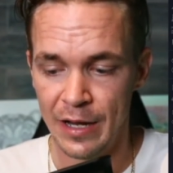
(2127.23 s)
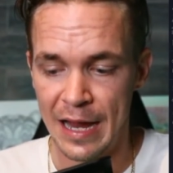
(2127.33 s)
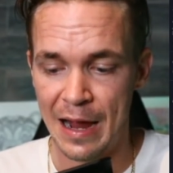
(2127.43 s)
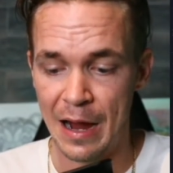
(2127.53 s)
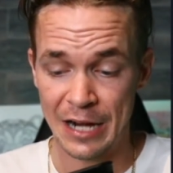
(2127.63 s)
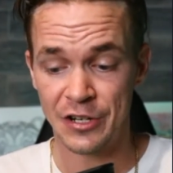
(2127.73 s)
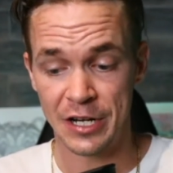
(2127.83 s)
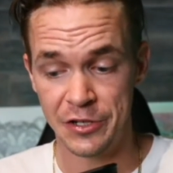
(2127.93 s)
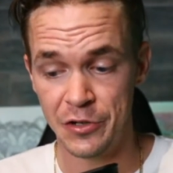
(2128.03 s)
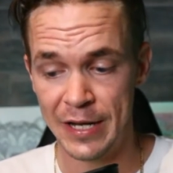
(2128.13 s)
Actually, I
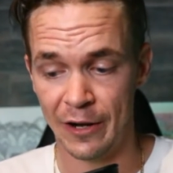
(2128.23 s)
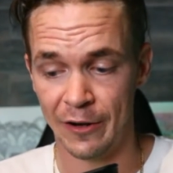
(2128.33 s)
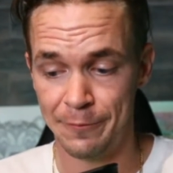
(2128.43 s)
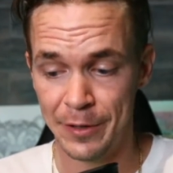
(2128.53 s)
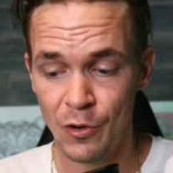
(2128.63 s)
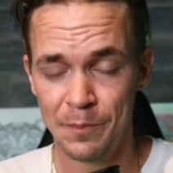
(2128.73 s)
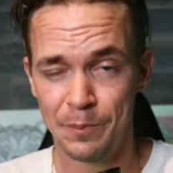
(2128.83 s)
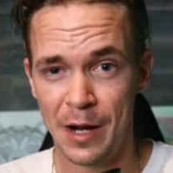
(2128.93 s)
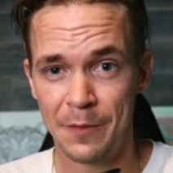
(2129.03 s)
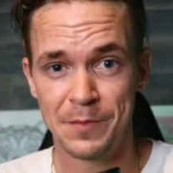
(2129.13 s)
do care. If Bitcoin
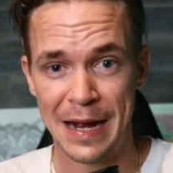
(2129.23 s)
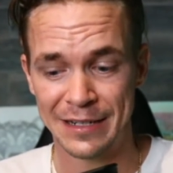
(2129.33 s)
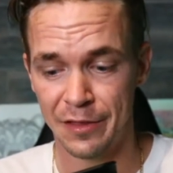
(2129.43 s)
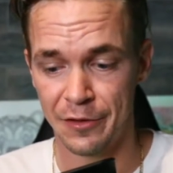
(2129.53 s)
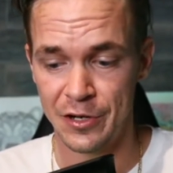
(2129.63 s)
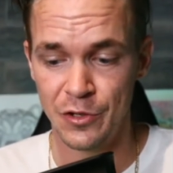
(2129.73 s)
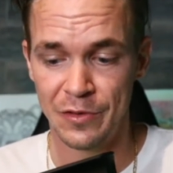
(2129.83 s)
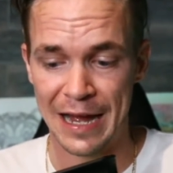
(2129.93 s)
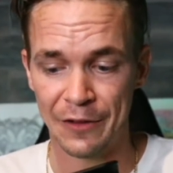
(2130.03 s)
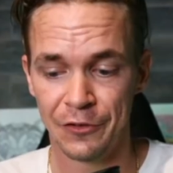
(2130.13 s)
comes back to
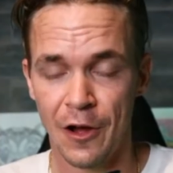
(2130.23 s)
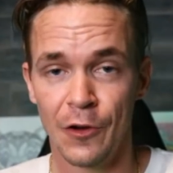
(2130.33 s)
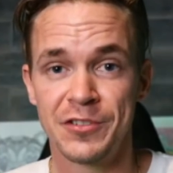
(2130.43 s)
$32,000,